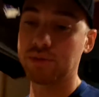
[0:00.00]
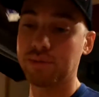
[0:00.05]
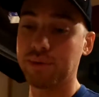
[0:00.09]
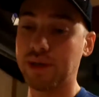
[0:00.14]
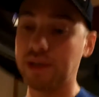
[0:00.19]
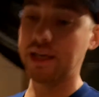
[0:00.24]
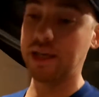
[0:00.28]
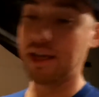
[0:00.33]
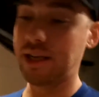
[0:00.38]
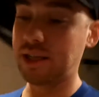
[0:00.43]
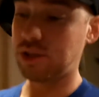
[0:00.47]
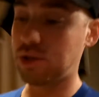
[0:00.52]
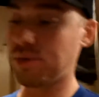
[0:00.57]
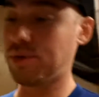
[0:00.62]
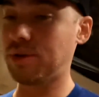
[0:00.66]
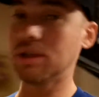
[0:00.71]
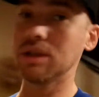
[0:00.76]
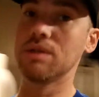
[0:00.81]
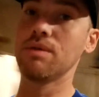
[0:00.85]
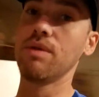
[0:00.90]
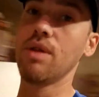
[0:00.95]
I'm gonna get into
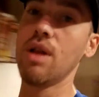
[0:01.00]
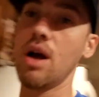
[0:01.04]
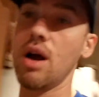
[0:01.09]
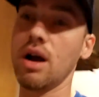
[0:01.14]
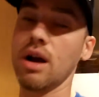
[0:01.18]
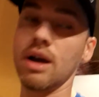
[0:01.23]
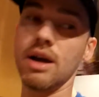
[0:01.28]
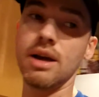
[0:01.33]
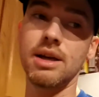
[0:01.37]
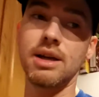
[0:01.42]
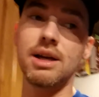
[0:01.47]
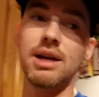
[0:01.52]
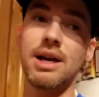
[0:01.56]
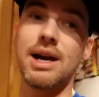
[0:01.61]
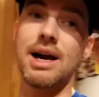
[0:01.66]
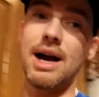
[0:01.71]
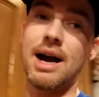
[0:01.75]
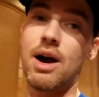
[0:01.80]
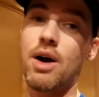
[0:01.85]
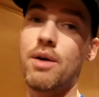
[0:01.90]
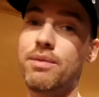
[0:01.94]
in this vlog.
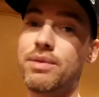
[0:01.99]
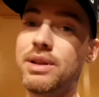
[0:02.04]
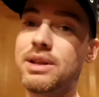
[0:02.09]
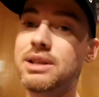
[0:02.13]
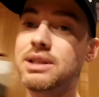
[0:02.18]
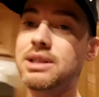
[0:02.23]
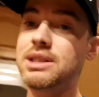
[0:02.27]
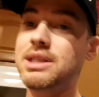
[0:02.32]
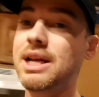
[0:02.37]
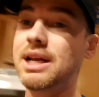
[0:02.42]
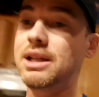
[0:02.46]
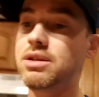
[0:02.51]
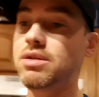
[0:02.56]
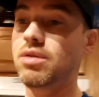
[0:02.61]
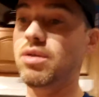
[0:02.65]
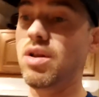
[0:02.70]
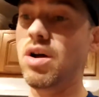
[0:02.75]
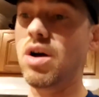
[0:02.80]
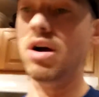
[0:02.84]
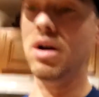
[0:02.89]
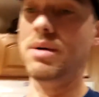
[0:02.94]
Hopefully this is not too
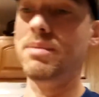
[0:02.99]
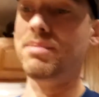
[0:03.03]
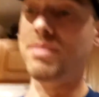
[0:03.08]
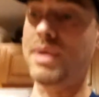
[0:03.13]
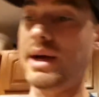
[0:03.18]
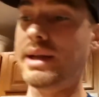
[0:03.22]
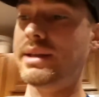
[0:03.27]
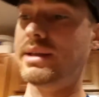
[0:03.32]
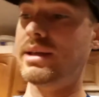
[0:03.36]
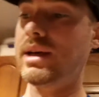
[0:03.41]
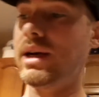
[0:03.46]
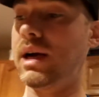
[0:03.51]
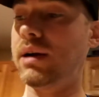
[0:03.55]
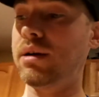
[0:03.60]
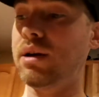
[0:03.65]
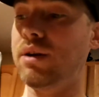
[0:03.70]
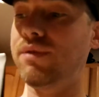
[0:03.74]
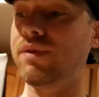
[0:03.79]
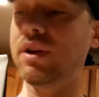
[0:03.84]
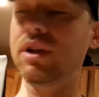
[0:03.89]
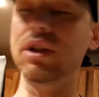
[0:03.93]
long, but I'm
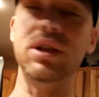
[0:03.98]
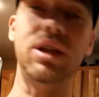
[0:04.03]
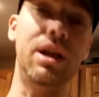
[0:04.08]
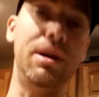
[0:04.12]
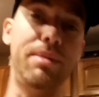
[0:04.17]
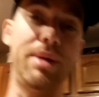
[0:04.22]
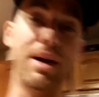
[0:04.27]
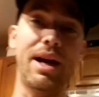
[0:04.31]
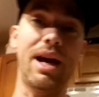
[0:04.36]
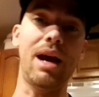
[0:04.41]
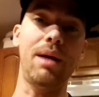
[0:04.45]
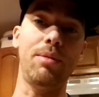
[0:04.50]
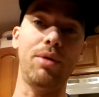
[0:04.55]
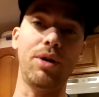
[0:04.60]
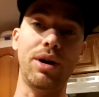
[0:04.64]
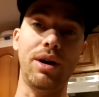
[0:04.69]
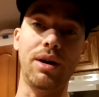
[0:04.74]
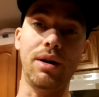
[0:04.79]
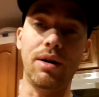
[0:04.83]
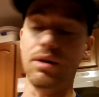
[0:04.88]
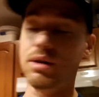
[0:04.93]
gonna finish cleaning my camera
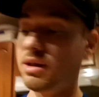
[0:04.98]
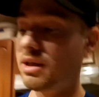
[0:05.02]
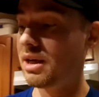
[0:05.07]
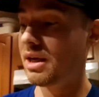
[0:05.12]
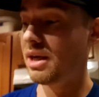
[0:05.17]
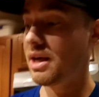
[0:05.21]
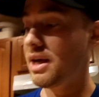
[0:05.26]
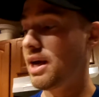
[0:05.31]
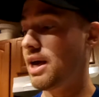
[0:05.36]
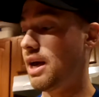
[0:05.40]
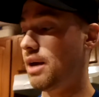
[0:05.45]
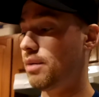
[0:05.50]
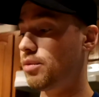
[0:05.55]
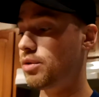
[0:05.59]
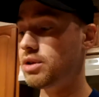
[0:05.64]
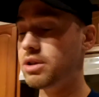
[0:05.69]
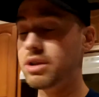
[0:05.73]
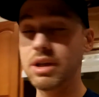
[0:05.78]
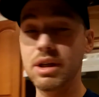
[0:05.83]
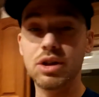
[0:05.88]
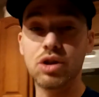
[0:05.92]
gear, and we're
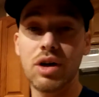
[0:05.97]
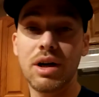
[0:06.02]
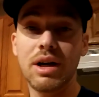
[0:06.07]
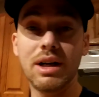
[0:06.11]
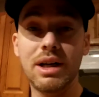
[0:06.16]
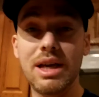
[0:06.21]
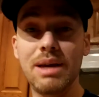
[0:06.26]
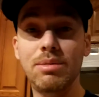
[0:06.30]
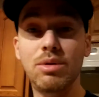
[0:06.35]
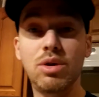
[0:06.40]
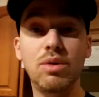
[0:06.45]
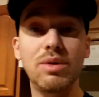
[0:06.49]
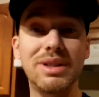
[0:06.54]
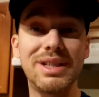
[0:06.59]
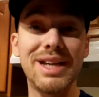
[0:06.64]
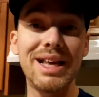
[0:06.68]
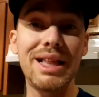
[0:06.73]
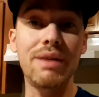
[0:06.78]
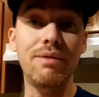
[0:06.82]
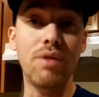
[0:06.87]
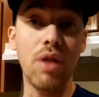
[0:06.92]
just gonna try to keep doing
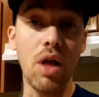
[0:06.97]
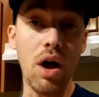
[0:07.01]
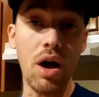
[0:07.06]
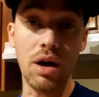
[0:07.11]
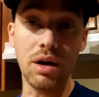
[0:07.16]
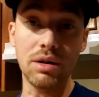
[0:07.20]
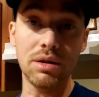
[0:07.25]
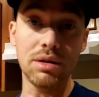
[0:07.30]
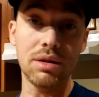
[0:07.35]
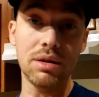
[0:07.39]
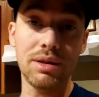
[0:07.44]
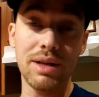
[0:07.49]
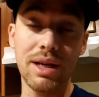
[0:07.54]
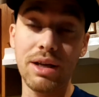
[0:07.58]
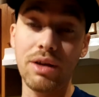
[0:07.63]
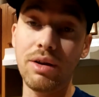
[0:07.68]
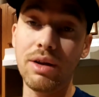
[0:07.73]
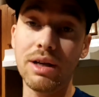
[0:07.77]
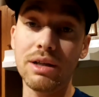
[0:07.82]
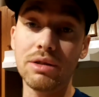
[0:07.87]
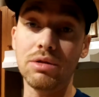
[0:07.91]
daily vlogs. Thank
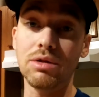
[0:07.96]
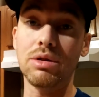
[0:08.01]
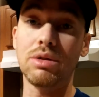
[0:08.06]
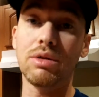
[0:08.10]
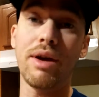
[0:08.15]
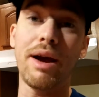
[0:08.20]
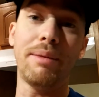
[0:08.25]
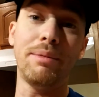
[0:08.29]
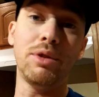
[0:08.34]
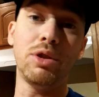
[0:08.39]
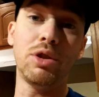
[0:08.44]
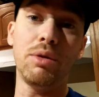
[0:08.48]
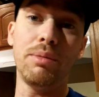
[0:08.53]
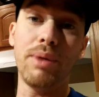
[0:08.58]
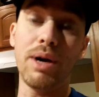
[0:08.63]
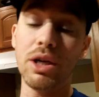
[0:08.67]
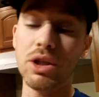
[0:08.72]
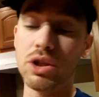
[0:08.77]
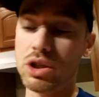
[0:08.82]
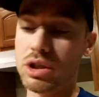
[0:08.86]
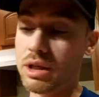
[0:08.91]
you guys for subscribing so
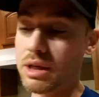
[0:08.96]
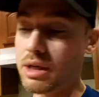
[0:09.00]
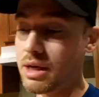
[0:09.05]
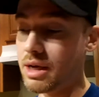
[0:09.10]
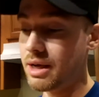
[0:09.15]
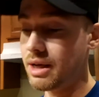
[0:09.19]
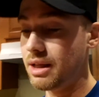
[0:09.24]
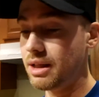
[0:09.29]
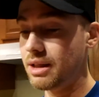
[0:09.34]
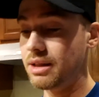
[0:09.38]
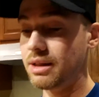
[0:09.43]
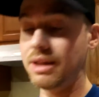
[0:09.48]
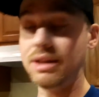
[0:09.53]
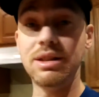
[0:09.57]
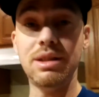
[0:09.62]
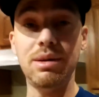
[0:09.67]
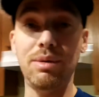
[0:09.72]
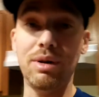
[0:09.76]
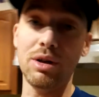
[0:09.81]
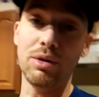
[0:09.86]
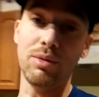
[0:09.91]
much. Let's
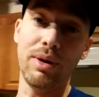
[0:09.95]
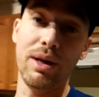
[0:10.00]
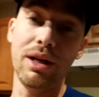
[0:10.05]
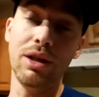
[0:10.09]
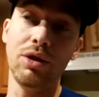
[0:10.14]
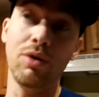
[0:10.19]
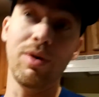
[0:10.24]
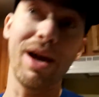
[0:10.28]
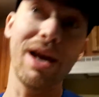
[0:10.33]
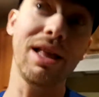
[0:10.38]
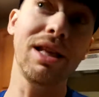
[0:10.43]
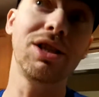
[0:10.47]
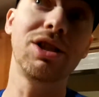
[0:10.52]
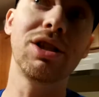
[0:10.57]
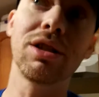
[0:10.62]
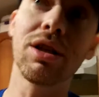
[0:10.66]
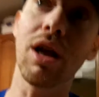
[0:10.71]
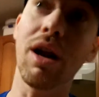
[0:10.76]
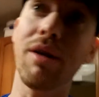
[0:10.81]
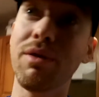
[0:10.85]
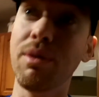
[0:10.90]
see what else we're getting into. Haley
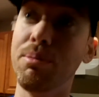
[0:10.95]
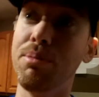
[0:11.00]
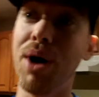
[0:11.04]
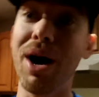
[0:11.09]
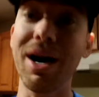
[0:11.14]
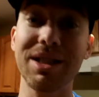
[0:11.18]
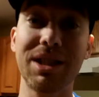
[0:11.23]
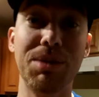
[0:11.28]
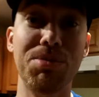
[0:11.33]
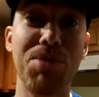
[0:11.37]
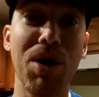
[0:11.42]
just got off the bus. The